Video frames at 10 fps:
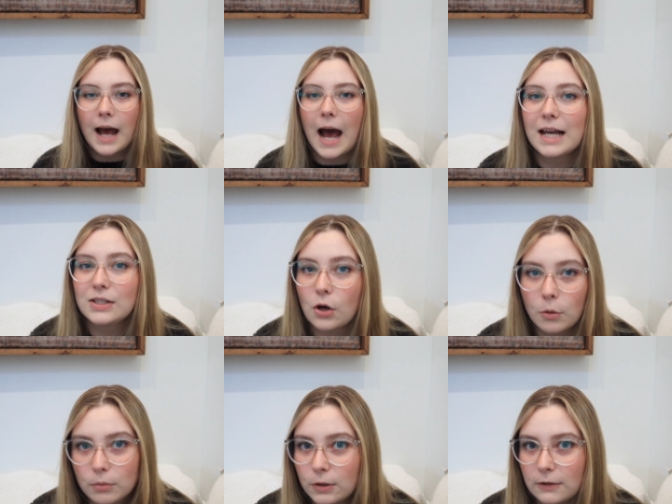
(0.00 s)
I
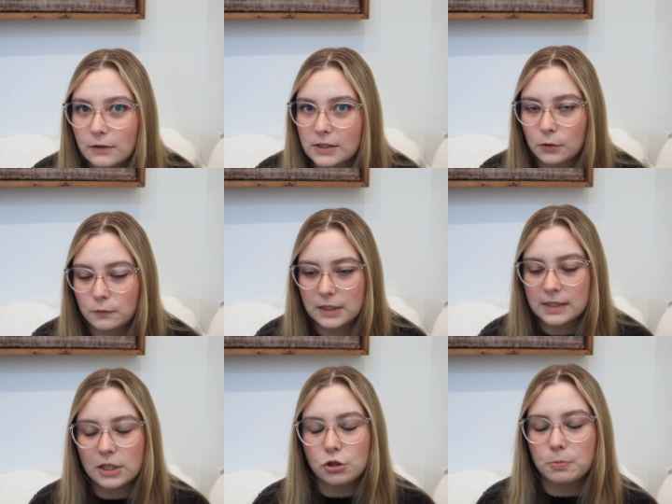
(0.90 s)
don't believe these are
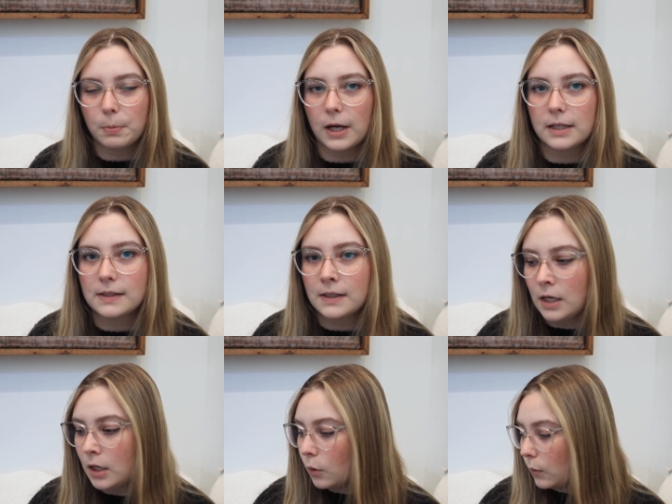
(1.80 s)
vintage, but
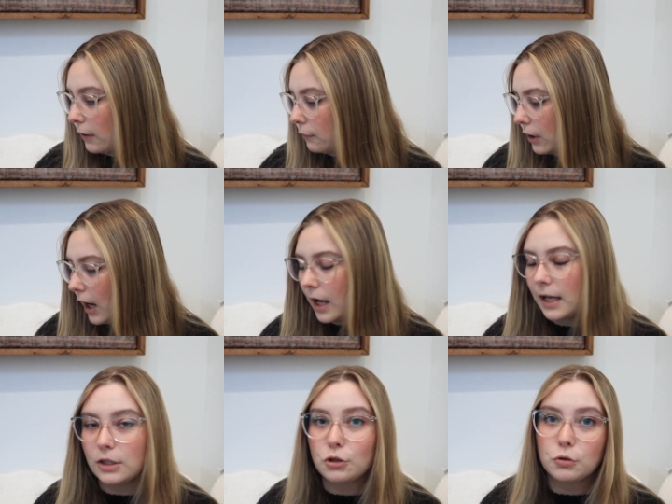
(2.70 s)
whenever
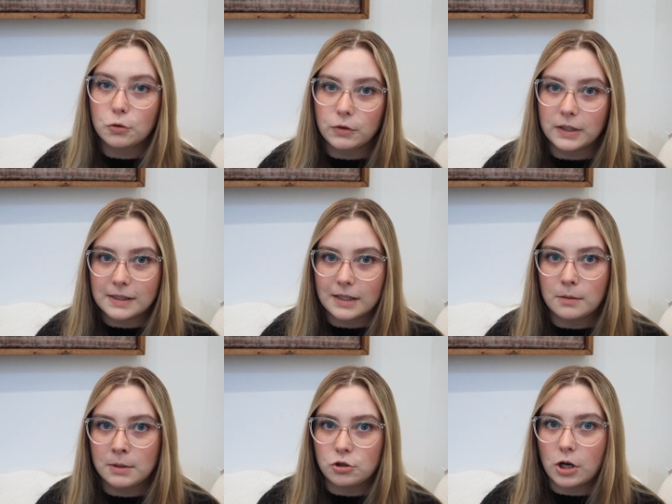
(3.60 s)
I Google lens them and